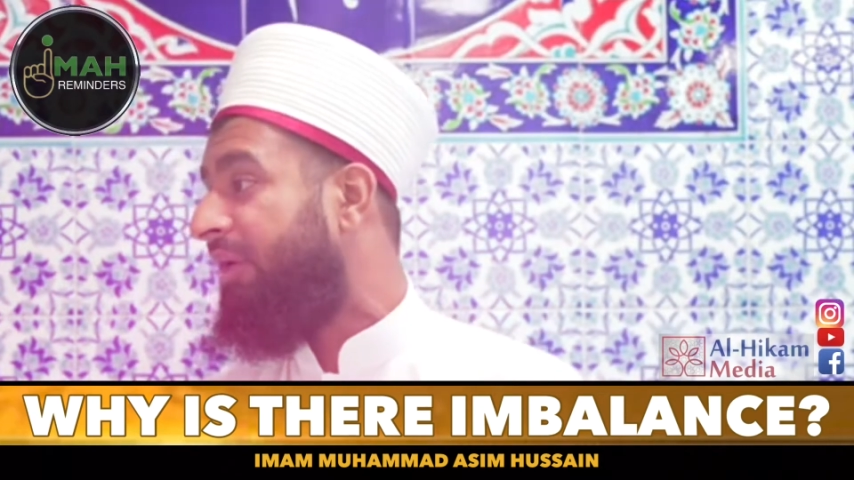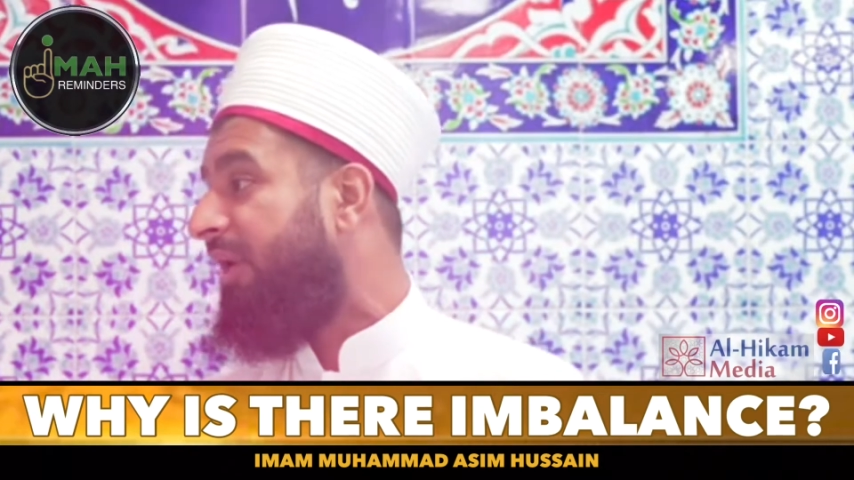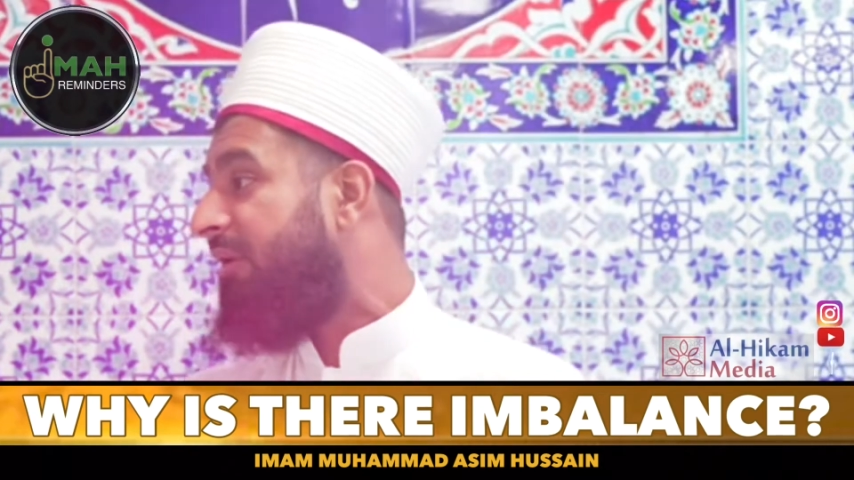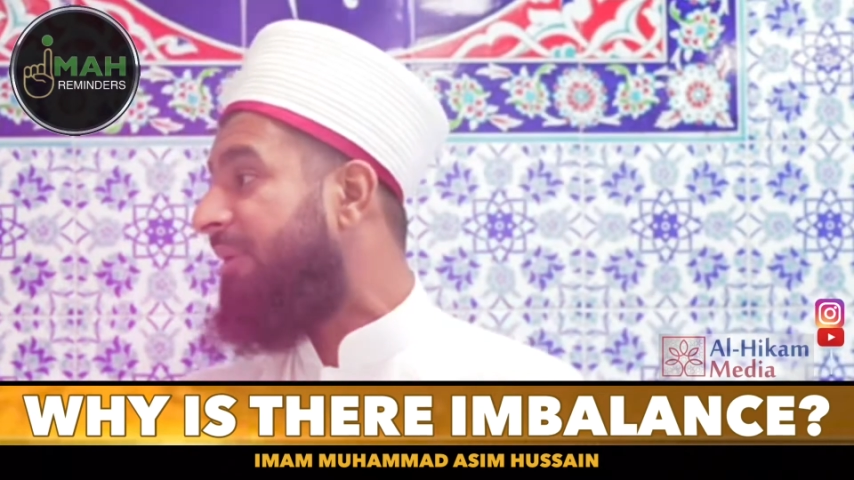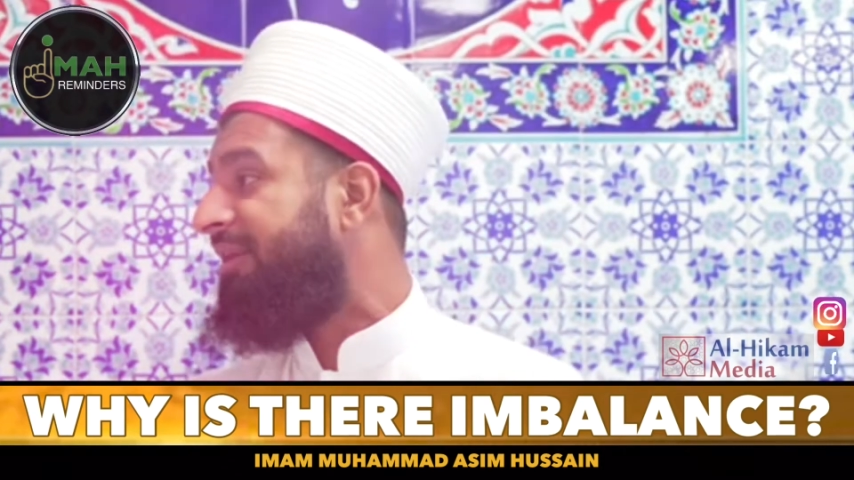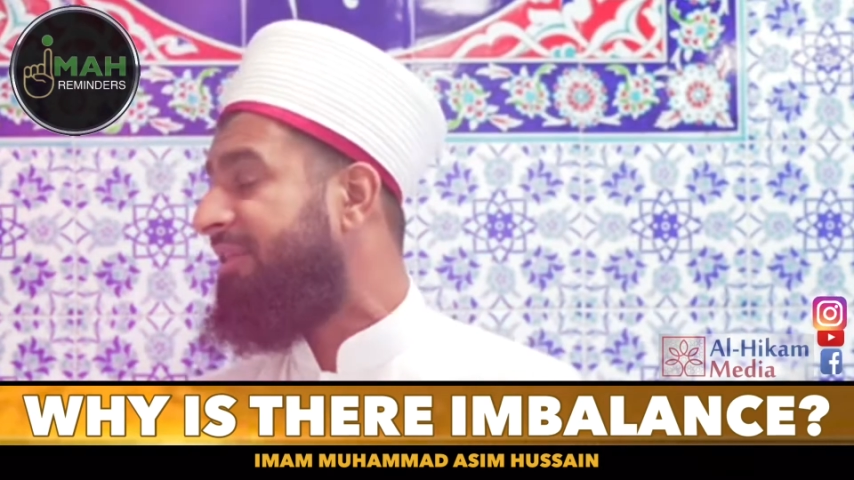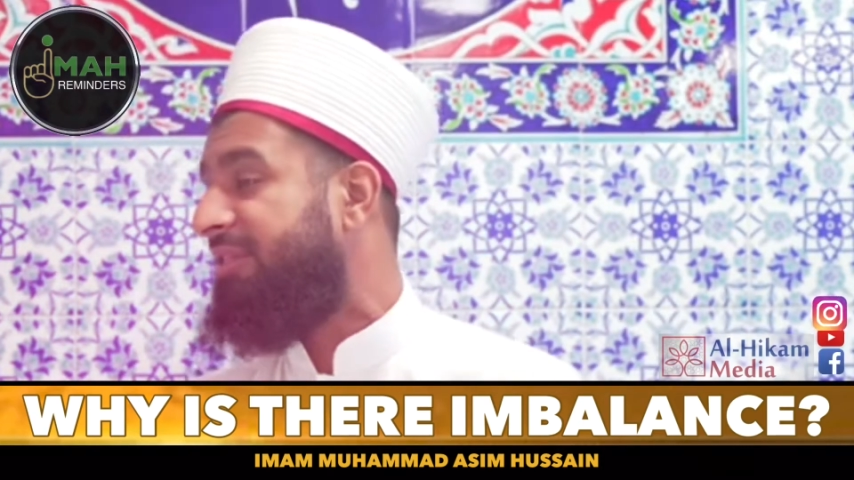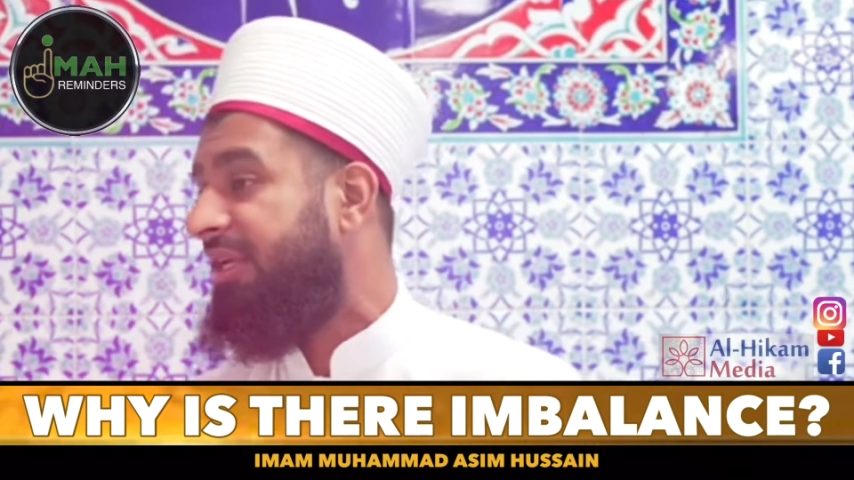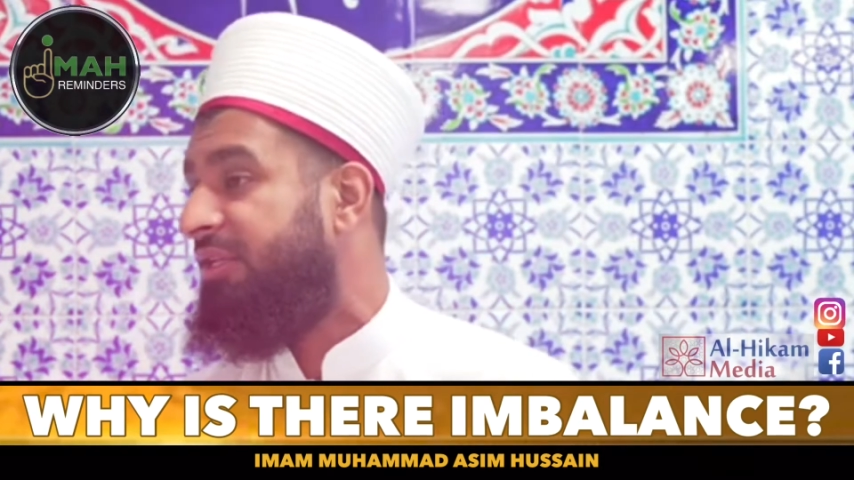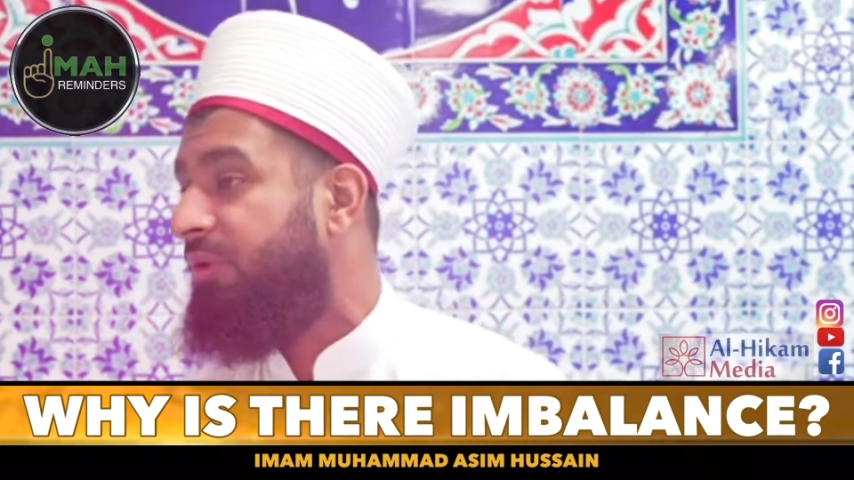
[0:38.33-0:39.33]
Allah Almighty
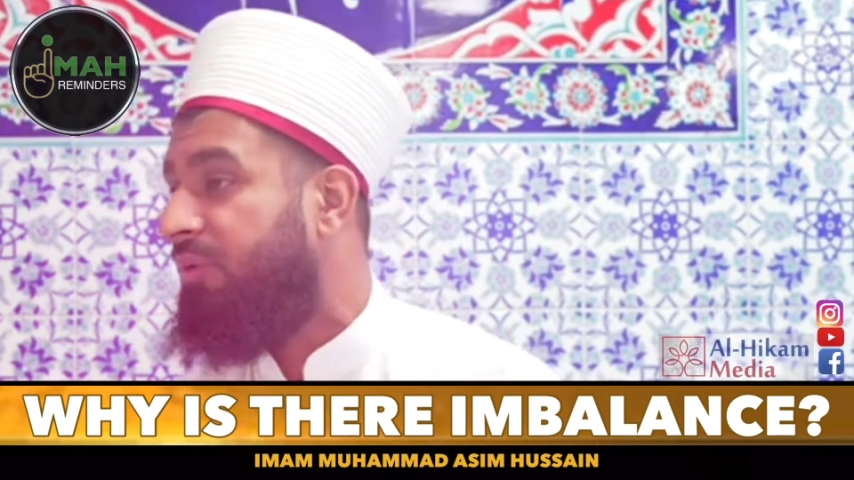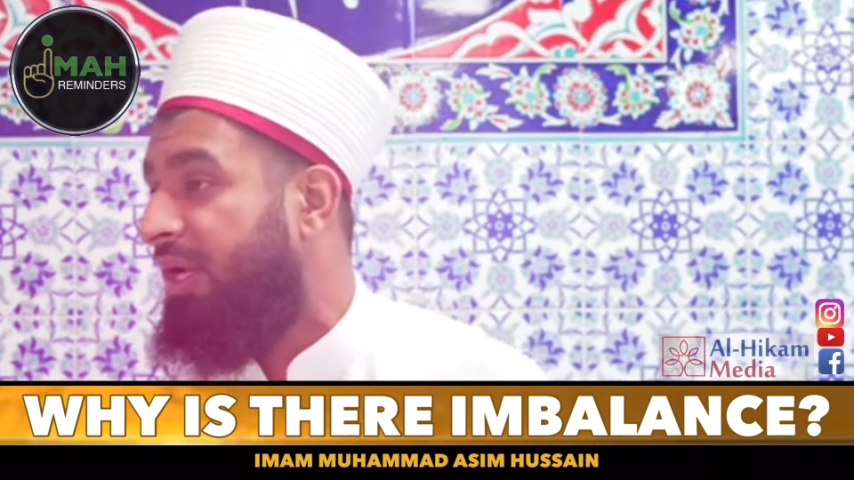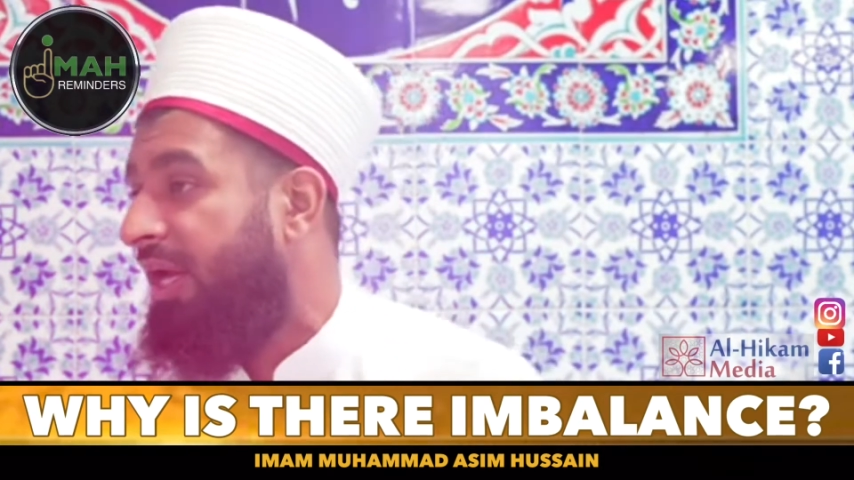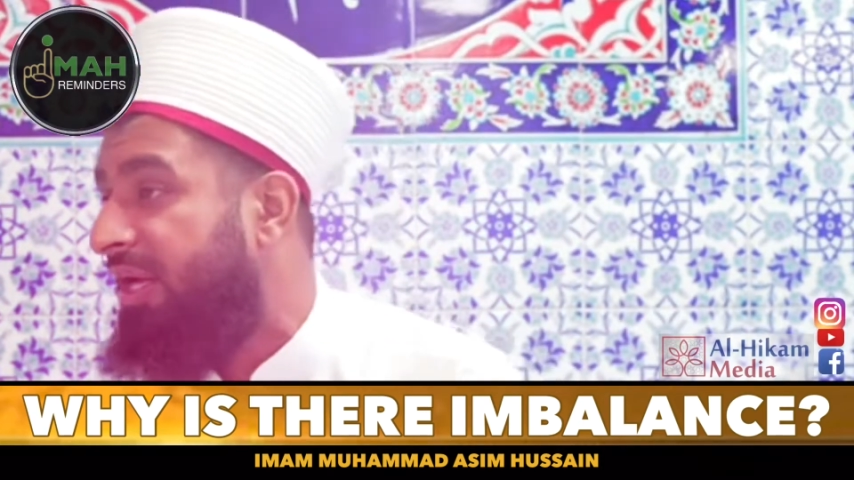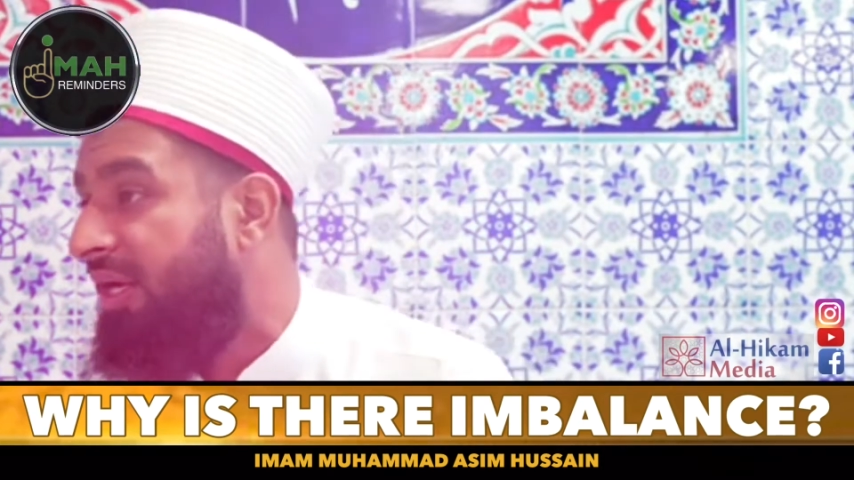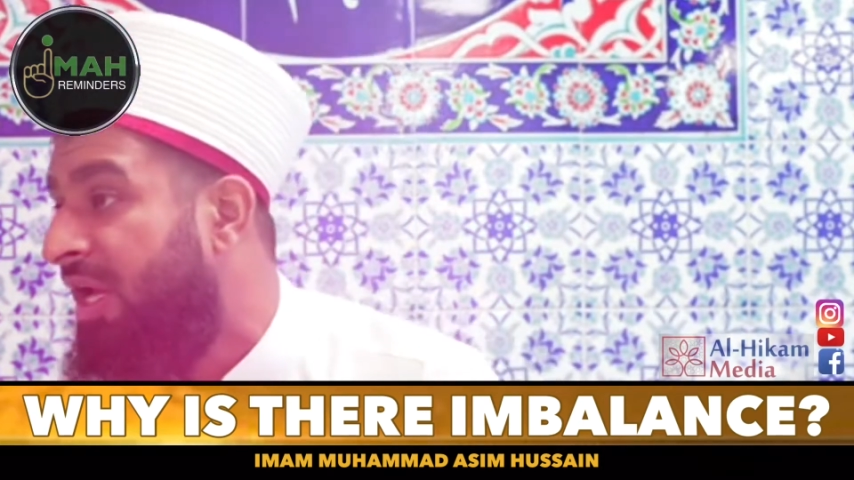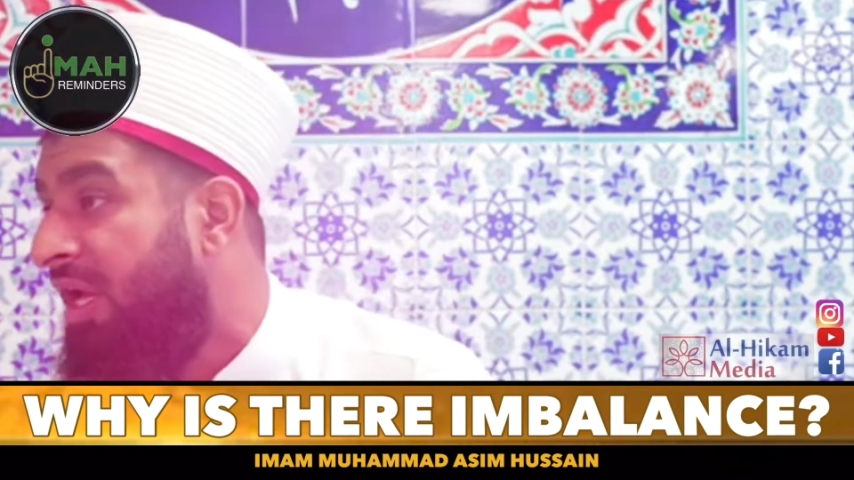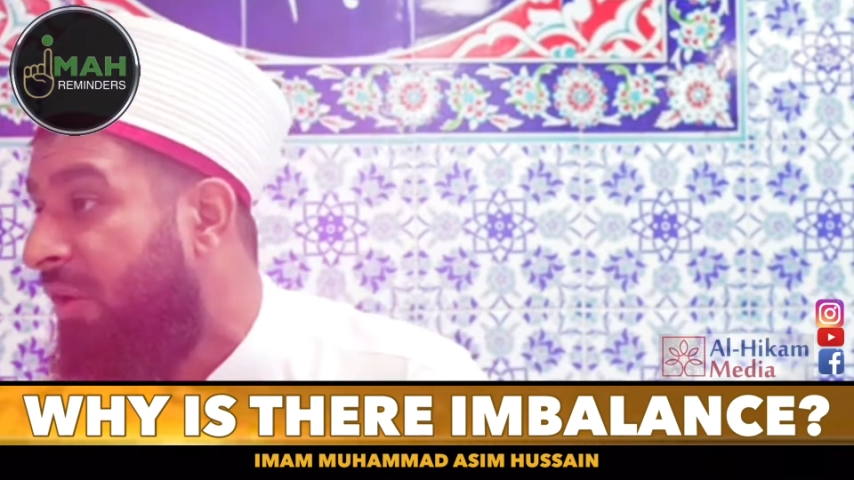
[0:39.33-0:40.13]
said in the Quran,